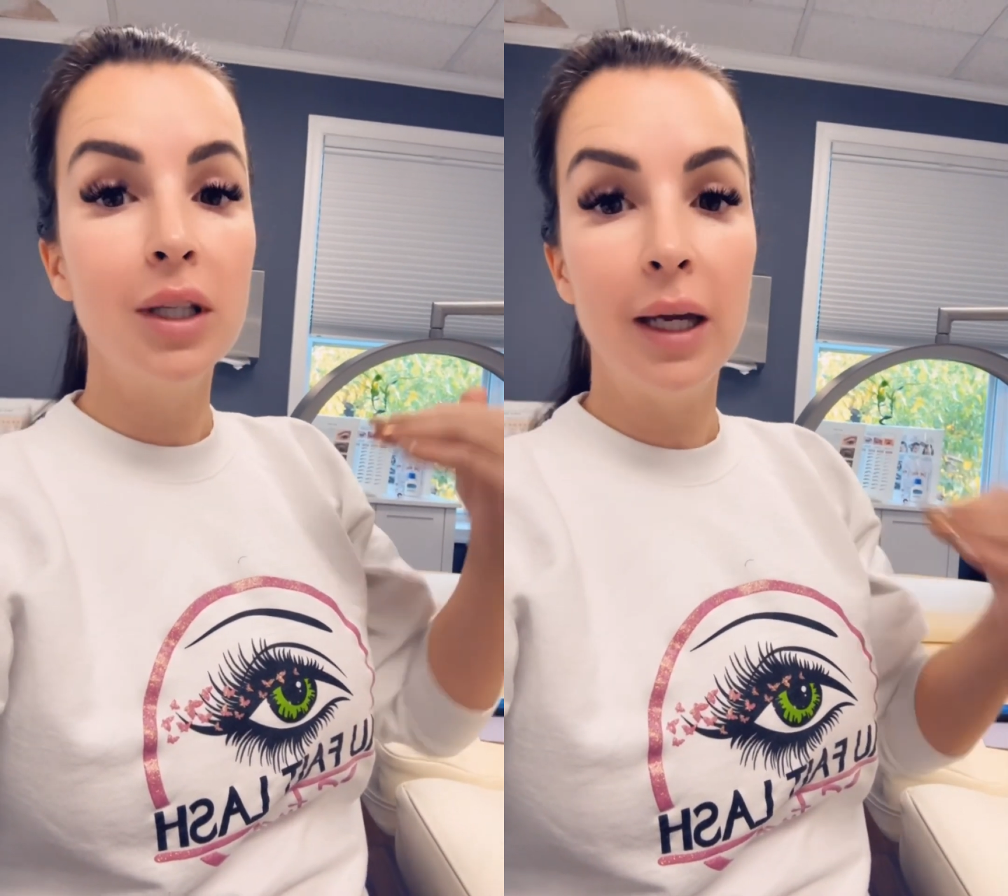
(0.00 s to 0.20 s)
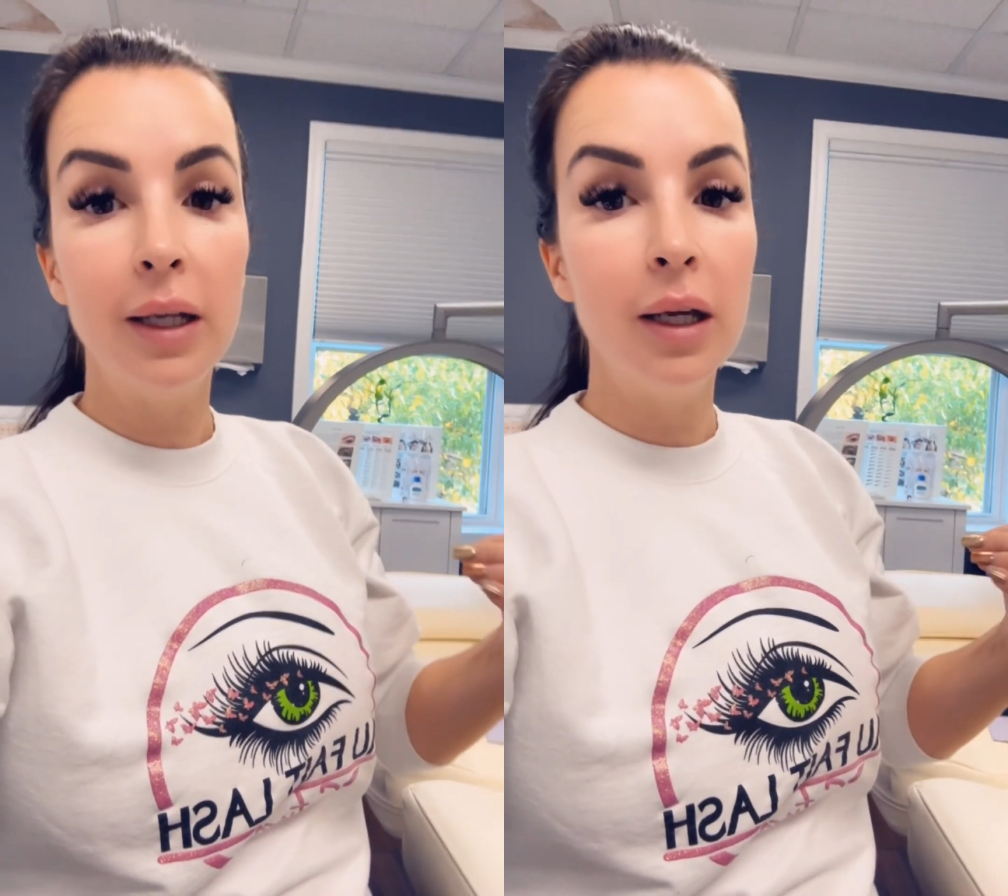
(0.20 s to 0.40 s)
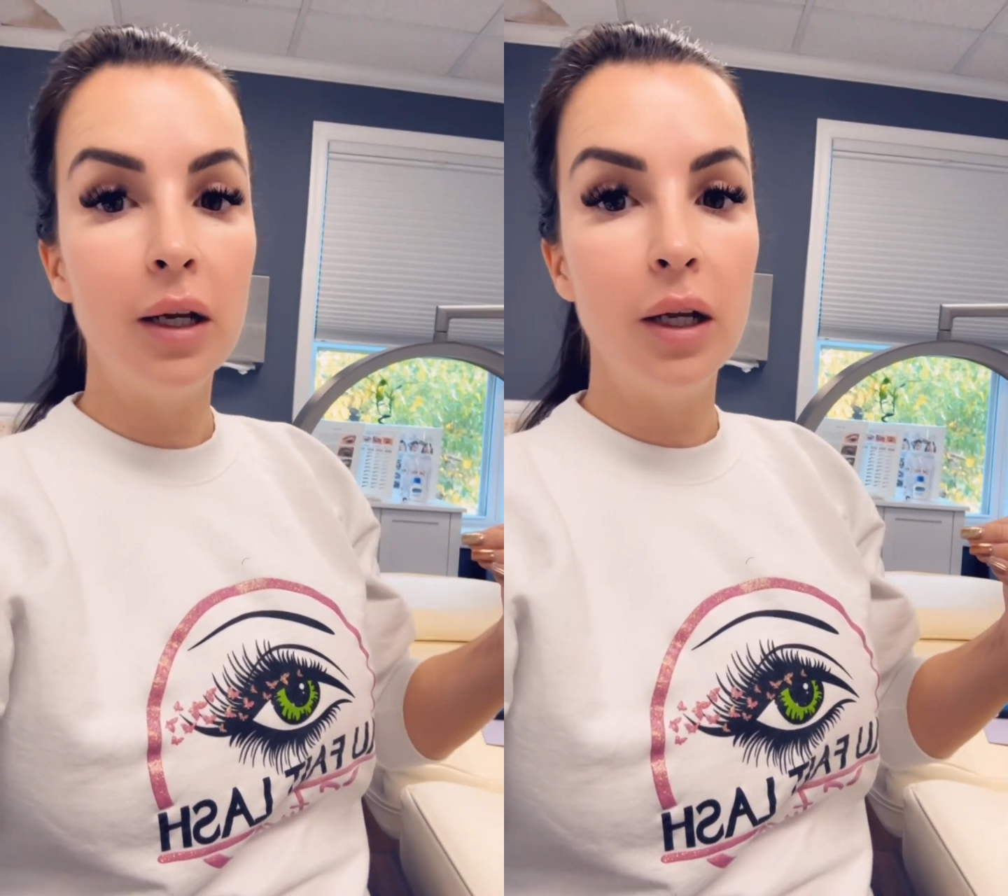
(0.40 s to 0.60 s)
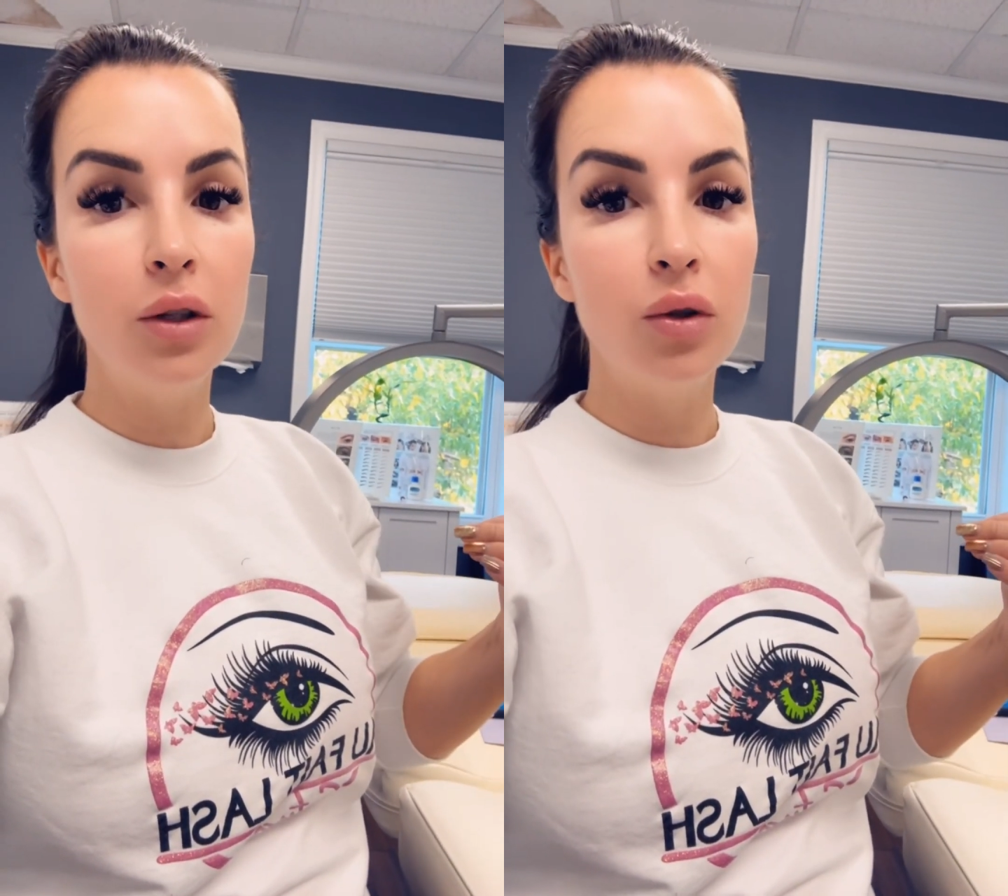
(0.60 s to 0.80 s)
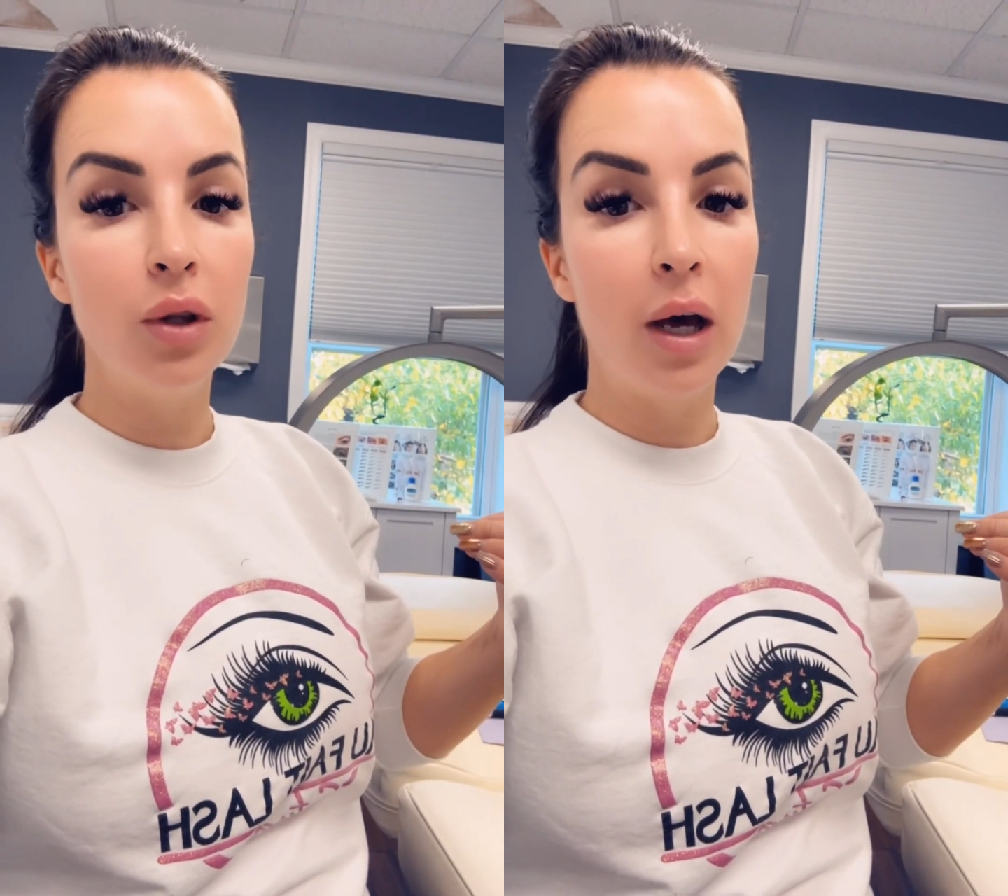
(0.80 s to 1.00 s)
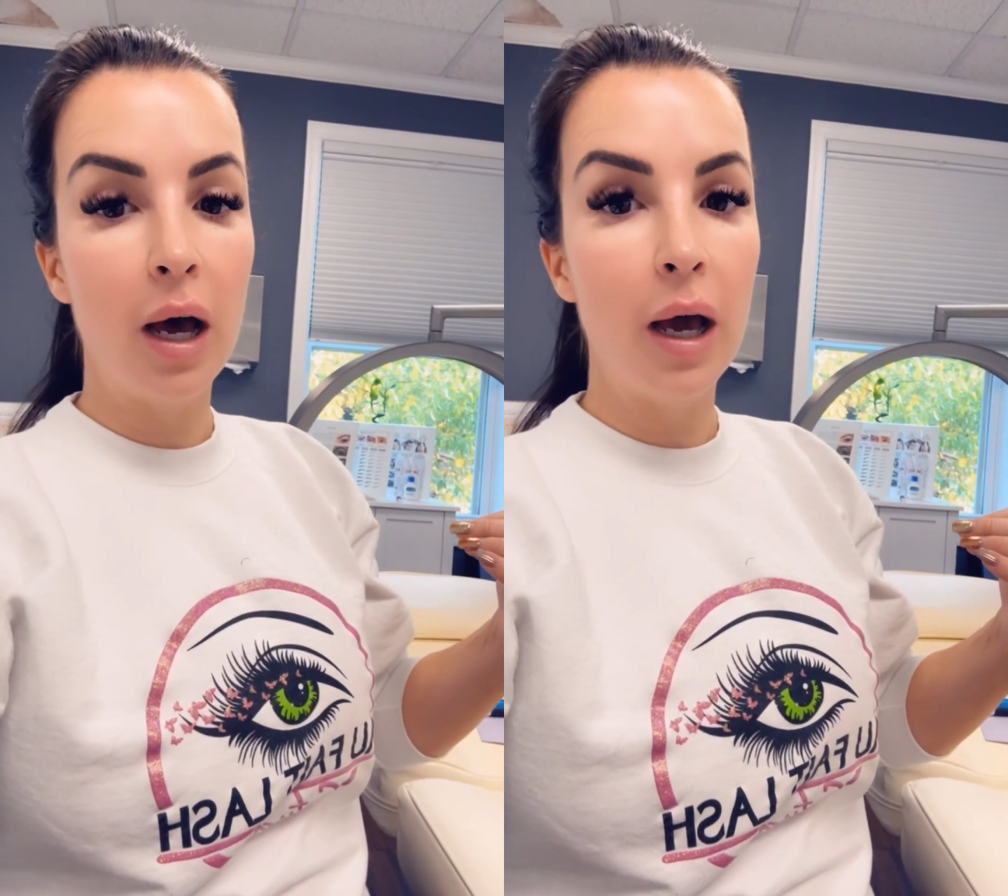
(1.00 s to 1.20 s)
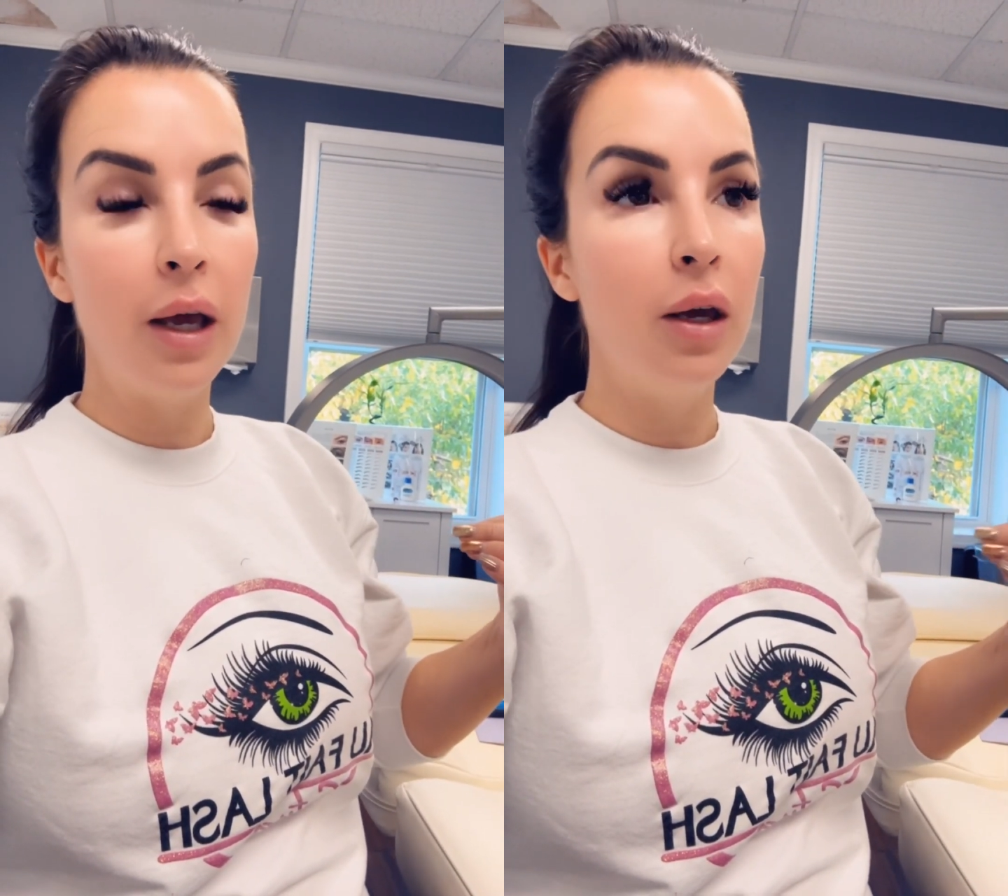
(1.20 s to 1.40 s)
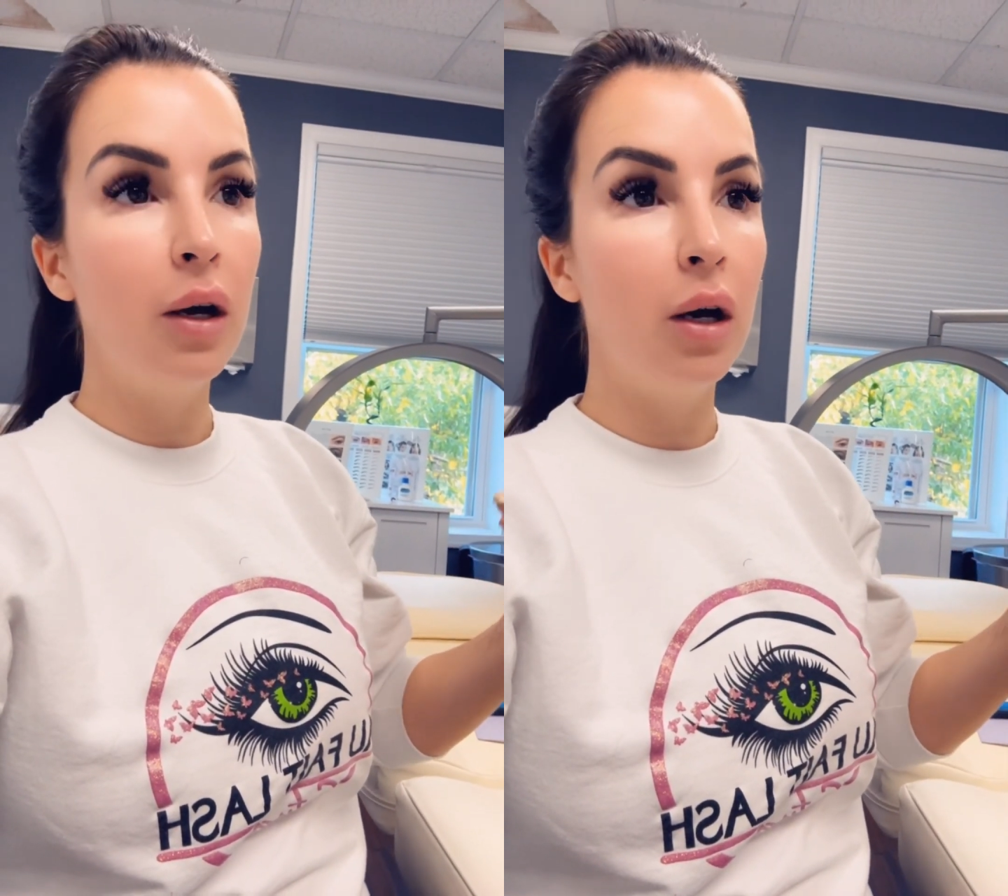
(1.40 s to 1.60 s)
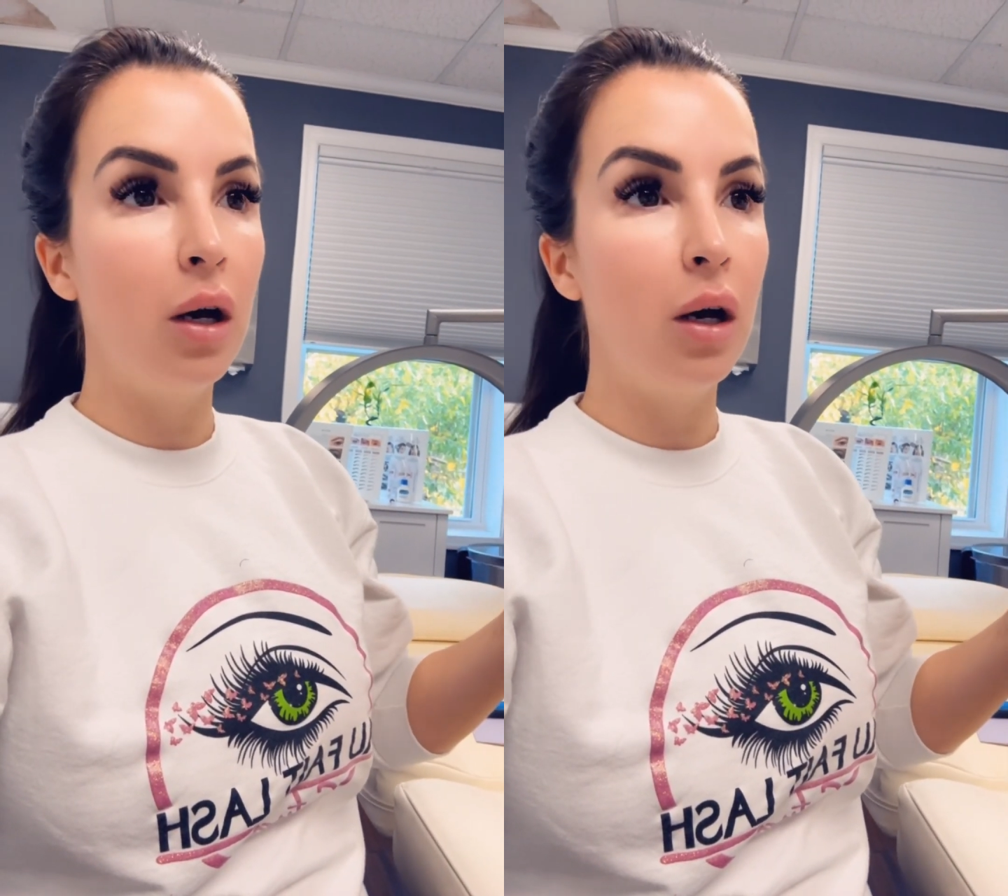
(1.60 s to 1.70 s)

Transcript: can get into the eye.